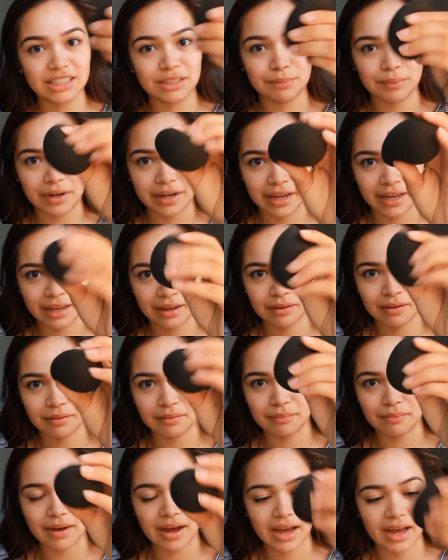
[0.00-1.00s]
I spray
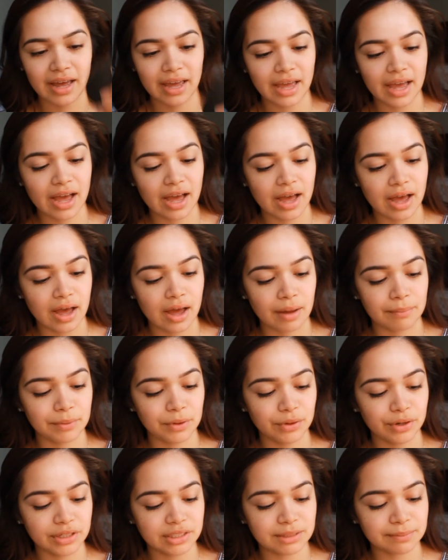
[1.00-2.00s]
my
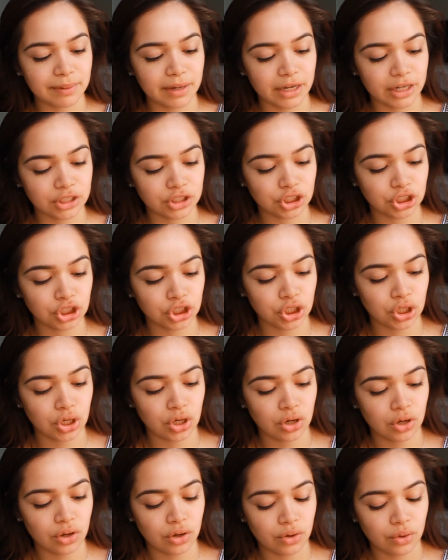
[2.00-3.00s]
beauty sponge
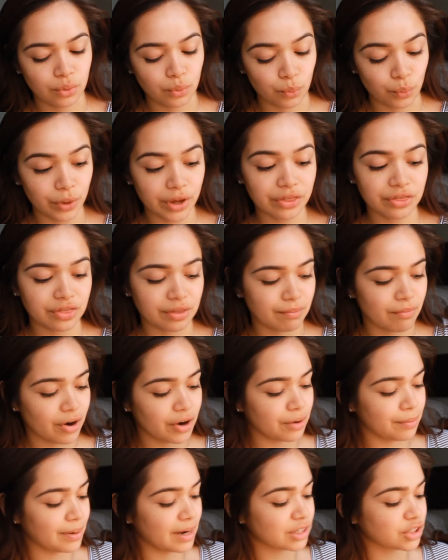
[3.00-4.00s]
with the
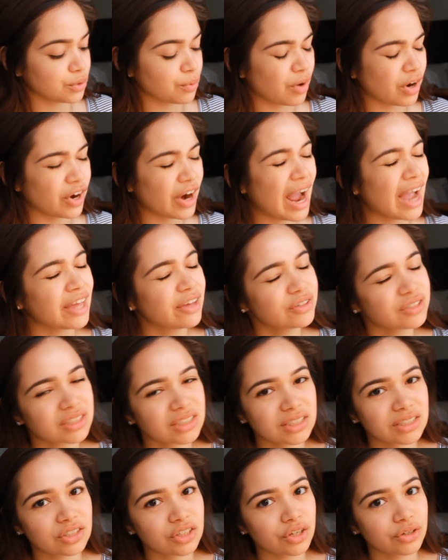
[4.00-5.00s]
Mario Badescu water. I
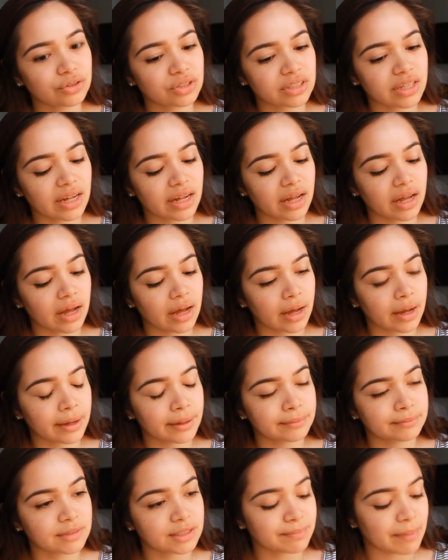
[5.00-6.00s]
used to use the
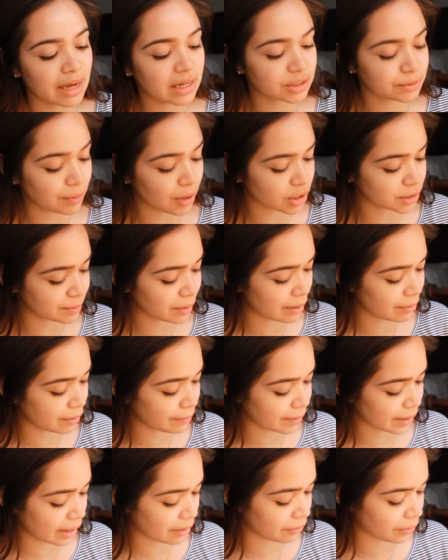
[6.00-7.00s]
Smashbox
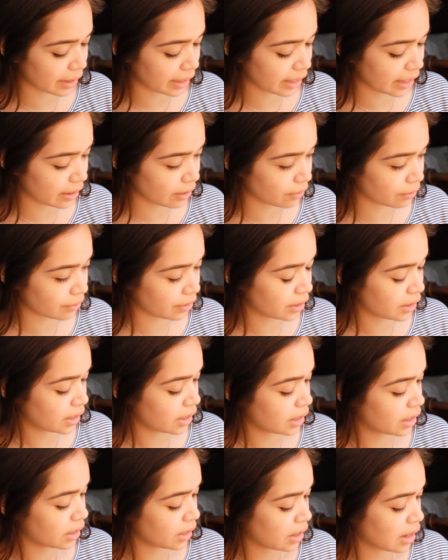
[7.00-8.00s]
primer, but I ran out.
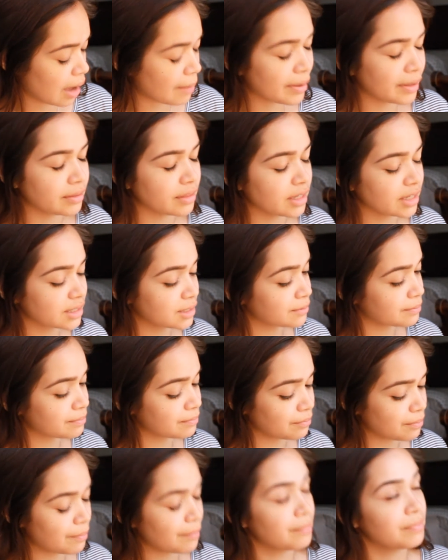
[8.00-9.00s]
I mean,
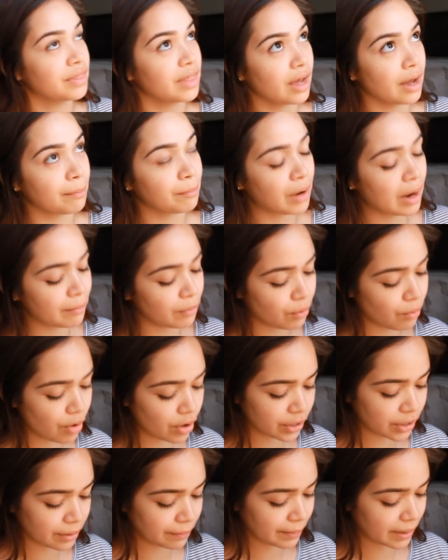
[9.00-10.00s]
the primer
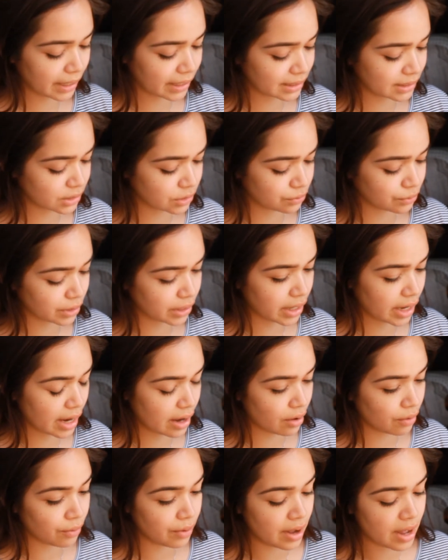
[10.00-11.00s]
water, but I did run
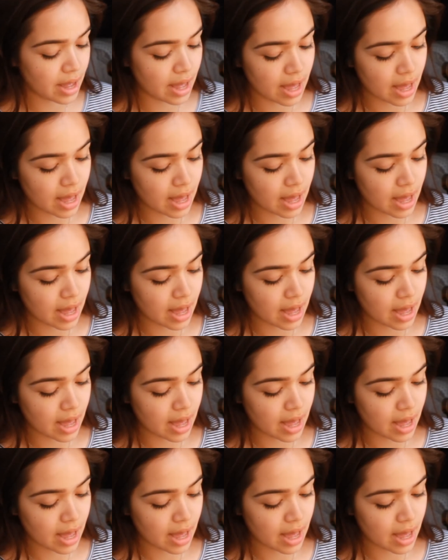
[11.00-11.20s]
out.